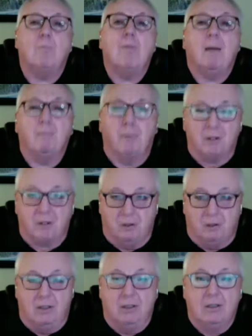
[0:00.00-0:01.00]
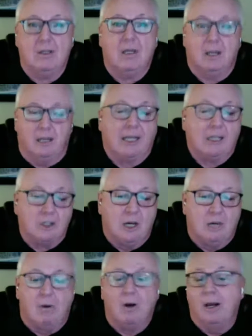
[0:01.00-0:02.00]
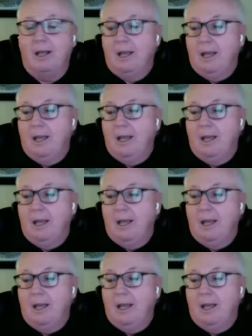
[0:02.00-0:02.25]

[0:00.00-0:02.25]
Your members could, and like a chamber.